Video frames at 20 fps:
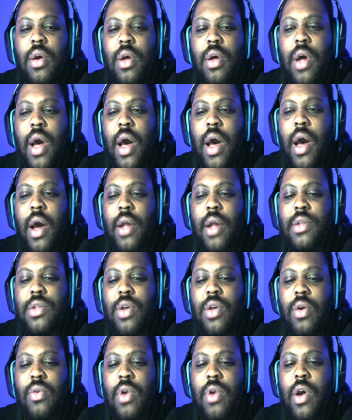uh,
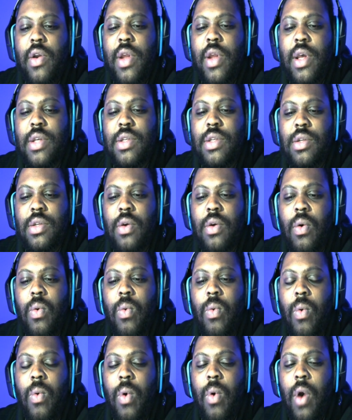Taronis
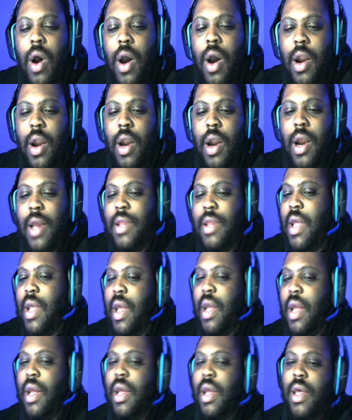Water, I
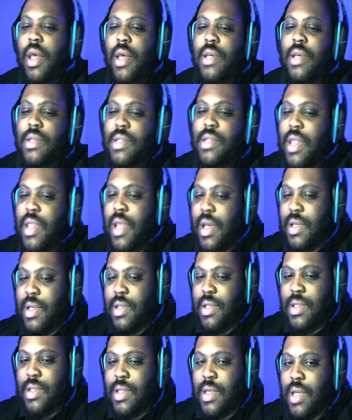think, is
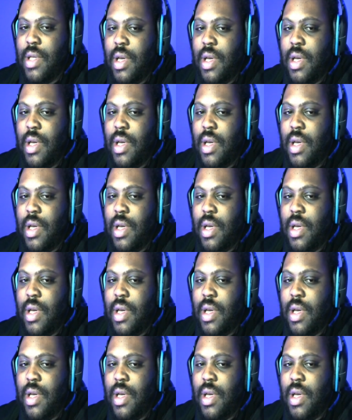this